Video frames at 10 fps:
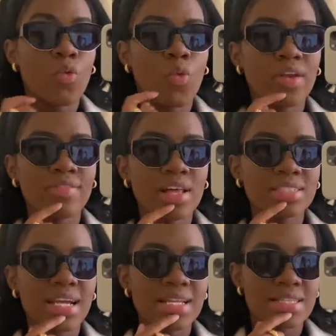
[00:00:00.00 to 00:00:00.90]
When
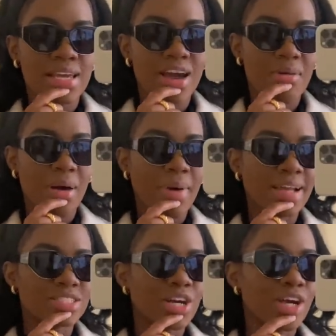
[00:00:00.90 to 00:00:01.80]
Valentine's Day come, I might
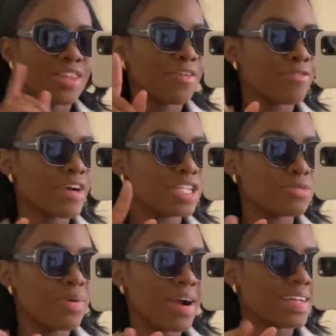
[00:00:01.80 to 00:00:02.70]
turn the French
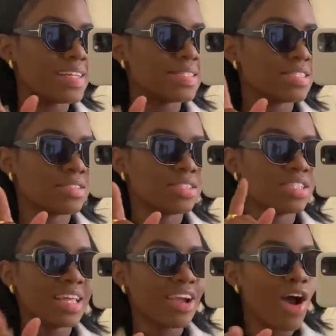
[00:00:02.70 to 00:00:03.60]
part into
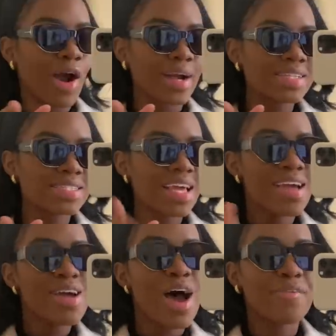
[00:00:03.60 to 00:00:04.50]
like hearts.
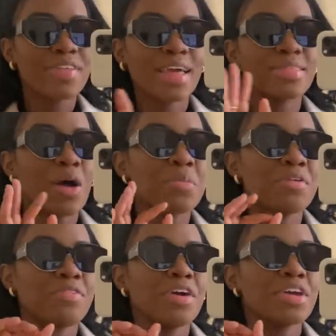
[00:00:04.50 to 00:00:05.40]
I feel like that'd be
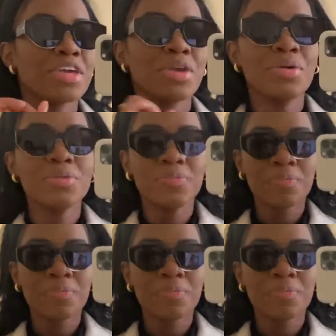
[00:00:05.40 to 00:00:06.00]
very cute.